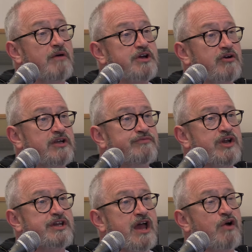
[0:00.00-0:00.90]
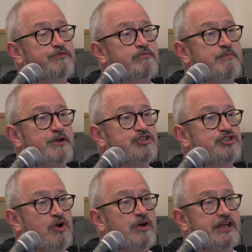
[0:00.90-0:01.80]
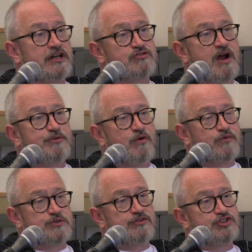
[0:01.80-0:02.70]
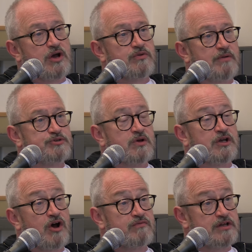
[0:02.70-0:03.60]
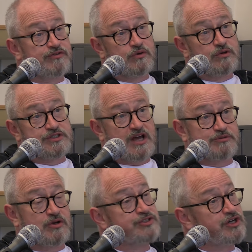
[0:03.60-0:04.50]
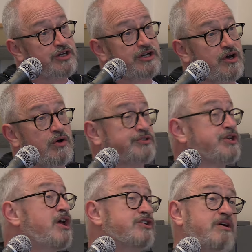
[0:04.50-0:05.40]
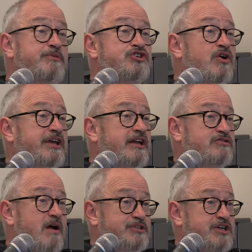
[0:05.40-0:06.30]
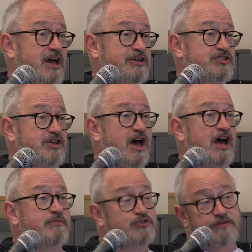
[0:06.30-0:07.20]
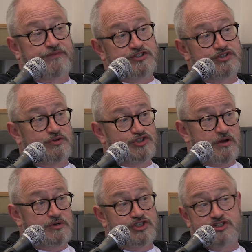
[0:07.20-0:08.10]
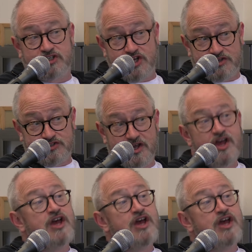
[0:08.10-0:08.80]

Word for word: I'm currently reading out from a bunch of Giant Killer Crab novels in the show that I'm doing, and I really thought your tap dancing could enhance some of the Giant Killer Crab attacks. And do you fancy doing the show? And she said, yes.